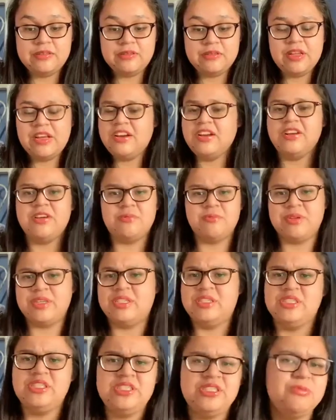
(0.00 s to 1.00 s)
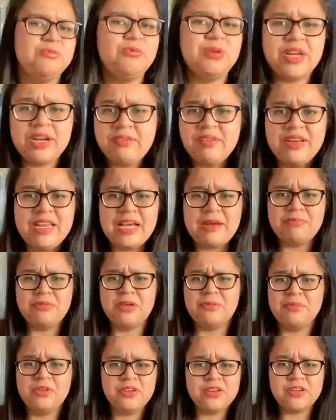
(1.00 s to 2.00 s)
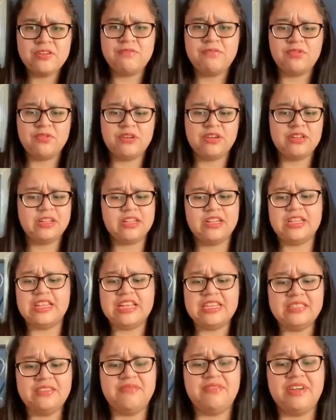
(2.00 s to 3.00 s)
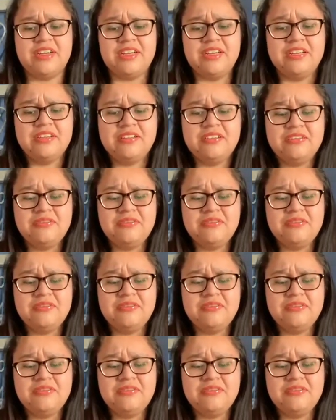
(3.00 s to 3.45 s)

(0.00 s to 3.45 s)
Not a good one, just whatever laptop you could afford, that's fine.